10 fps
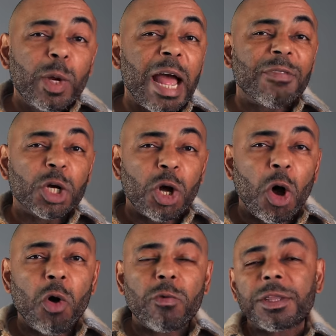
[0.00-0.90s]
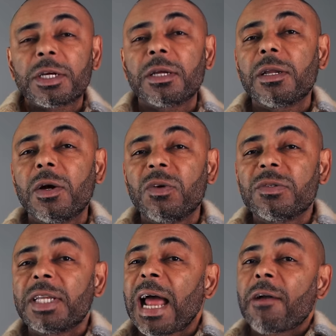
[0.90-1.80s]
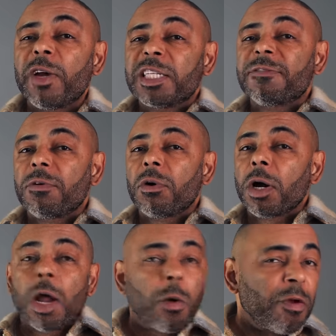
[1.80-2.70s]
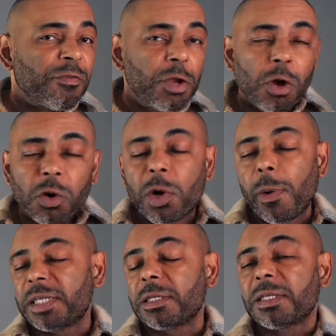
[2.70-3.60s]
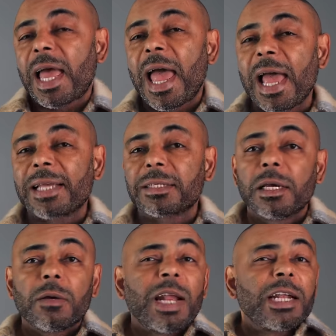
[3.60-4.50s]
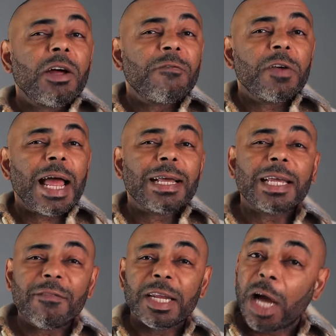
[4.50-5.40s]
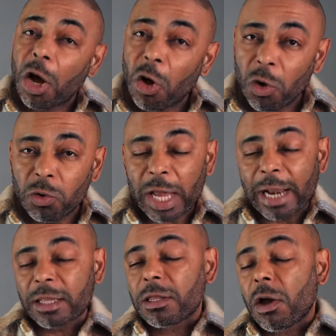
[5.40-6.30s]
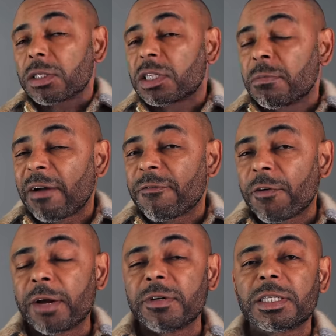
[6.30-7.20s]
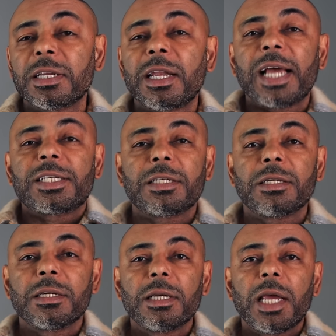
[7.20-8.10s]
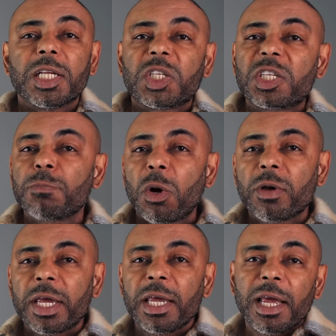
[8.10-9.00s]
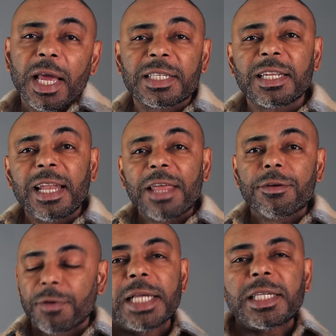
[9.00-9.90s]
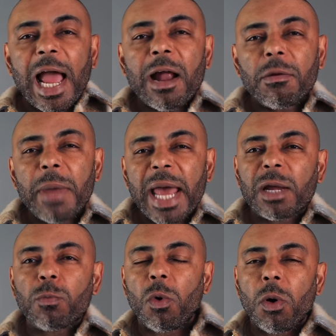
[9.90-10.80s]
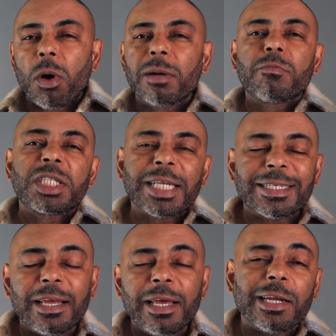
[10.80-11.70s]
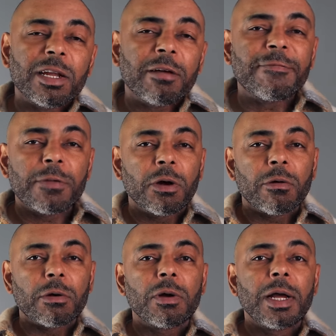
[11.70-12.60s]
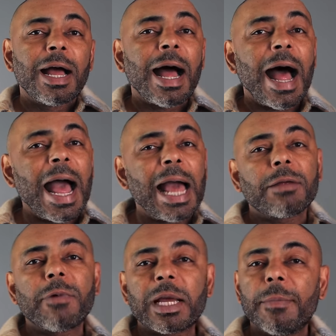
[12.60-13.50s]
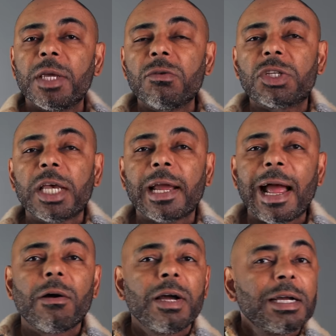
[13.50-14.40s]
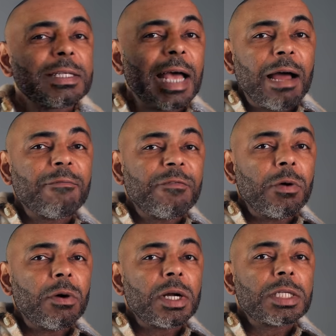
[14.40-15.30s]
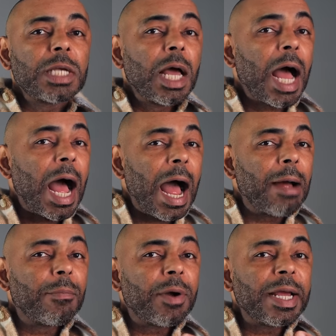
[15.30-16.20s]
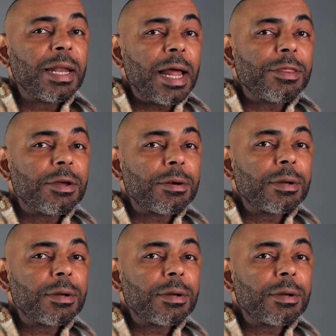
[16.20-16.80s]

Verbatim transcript: we have the cold weather cologne that I reach for with no questions asked when I don't feel like giving a whole lot of thought to my fragrance selection. It's smoky, it's leathery, it's aromatic warm with just a hint of floral. I highly recommend you check out Tom Ford's Ombre Leather.